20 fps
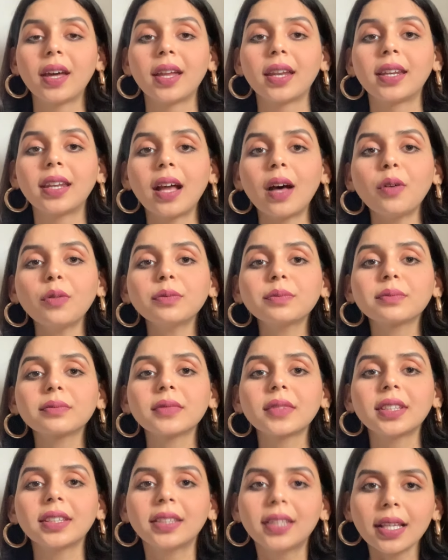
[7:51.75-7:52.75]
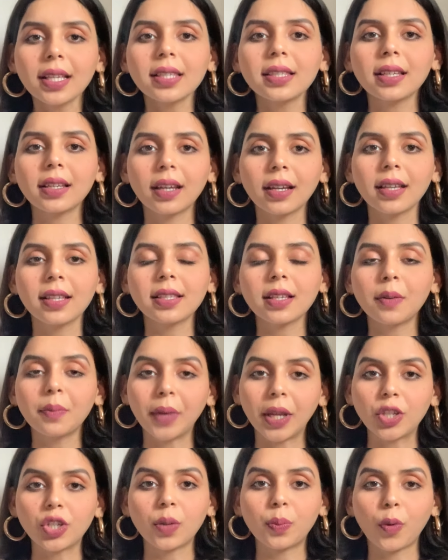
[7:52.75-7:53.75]
Now this is a
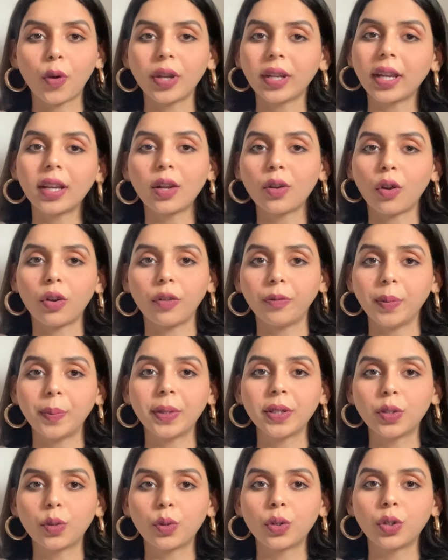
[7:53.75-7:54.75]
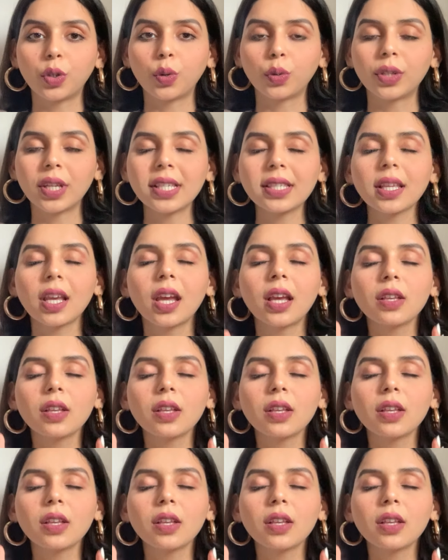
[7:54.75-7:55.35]
major point, and a lot of people don't do this.